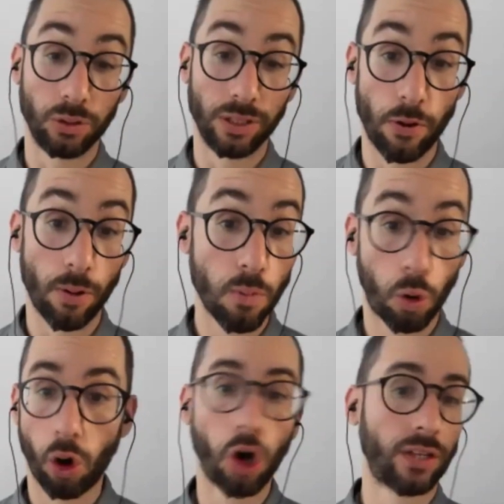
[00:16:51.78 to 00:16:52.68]
And there are more
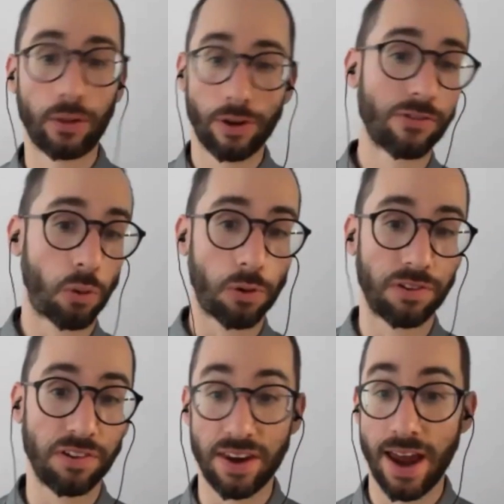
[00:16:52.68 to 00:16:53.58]
online resources
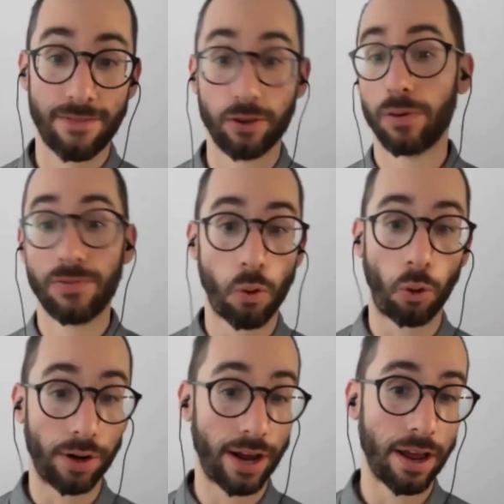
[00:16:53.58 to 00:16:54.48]
than ever before.
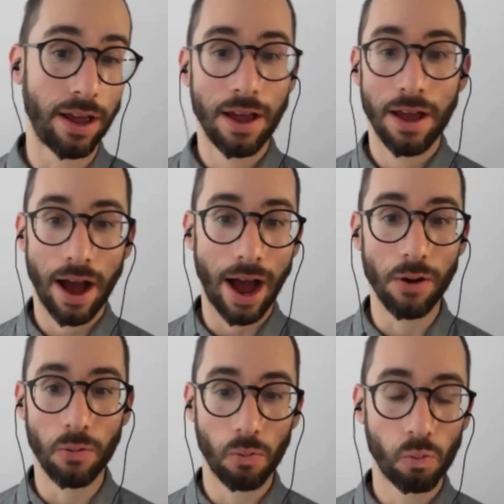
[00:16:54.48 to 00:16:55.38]
And I
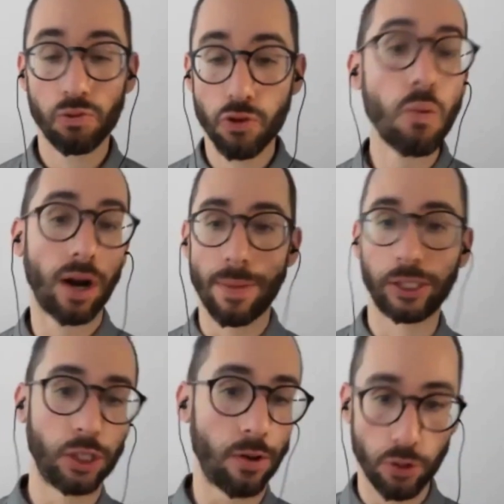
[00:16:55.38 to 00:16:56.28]
do want to mention
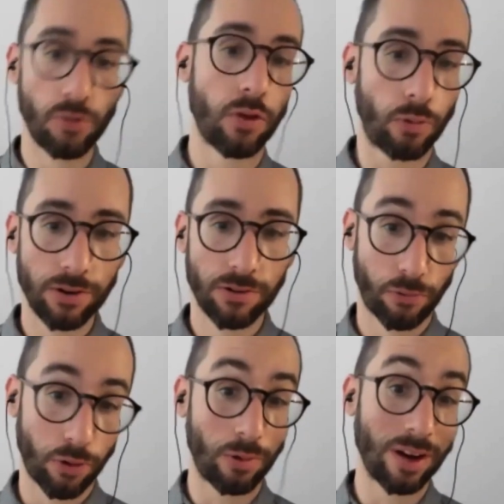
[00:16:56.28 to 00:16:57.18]
a few of the free
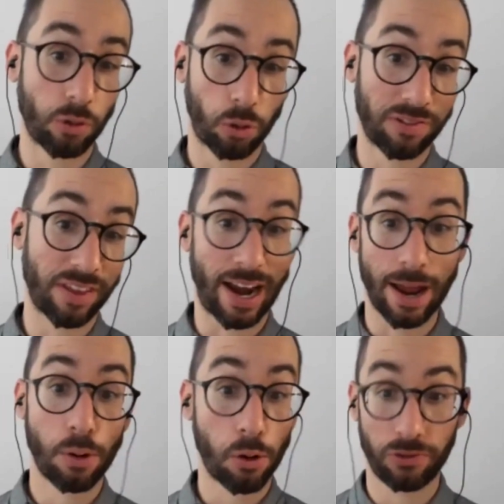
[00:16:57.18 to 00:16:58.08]
resources that I
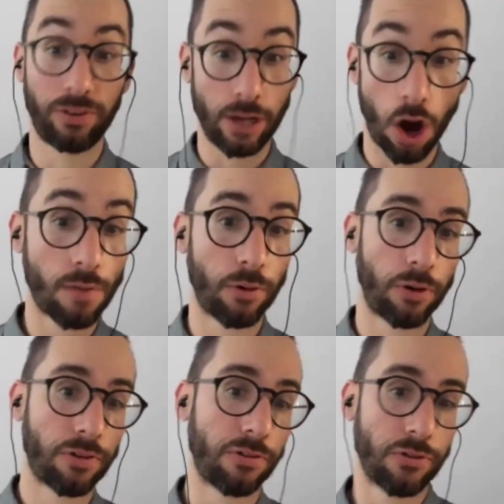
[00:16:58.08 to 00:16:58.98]
personally offer
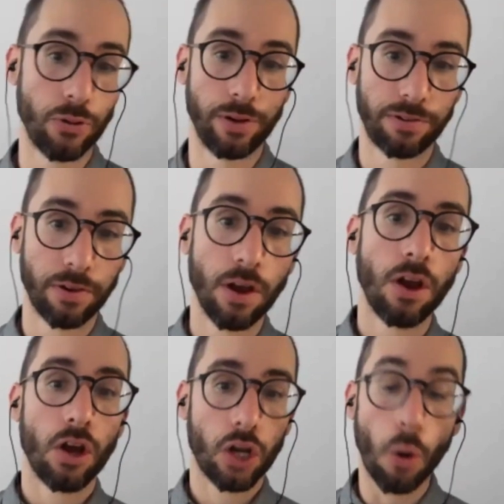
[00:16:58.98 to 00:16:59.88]
to students
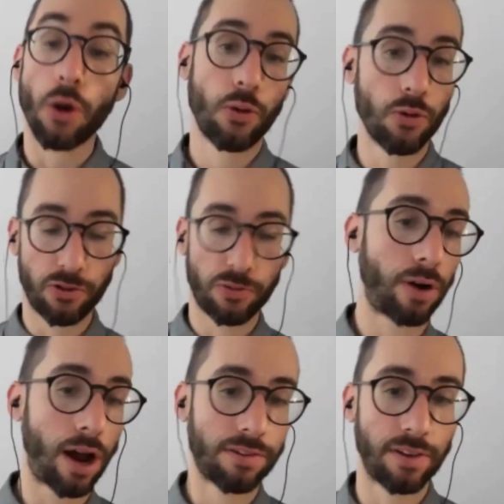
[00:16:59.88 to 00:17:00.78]
going through this
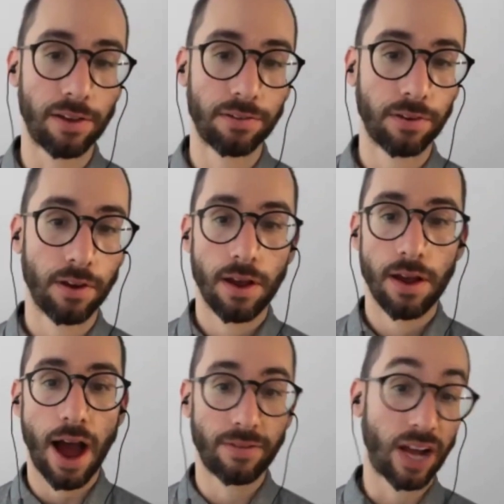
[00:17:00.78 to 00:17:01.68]
process.
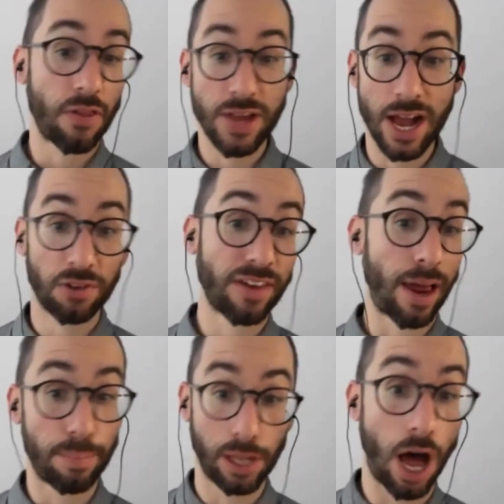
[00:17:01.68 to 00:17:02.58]
I've got the LSAT
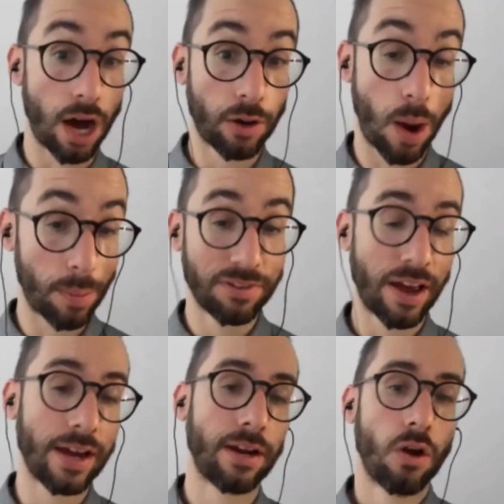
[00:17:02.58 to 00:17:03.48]
blog
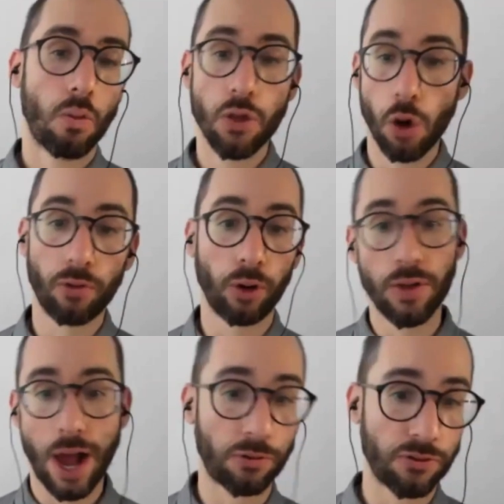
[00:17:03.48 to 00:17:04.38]
website with over
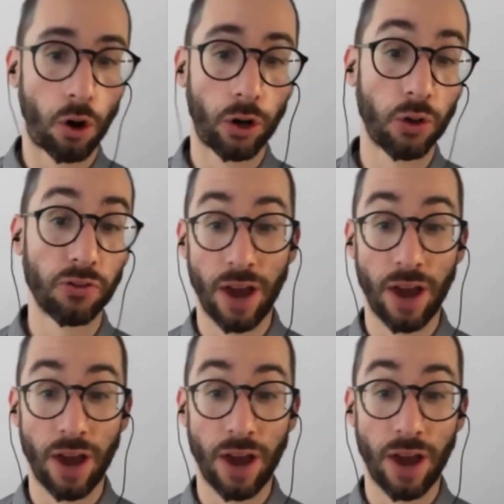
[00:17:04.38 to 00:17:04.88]
1,000 articles on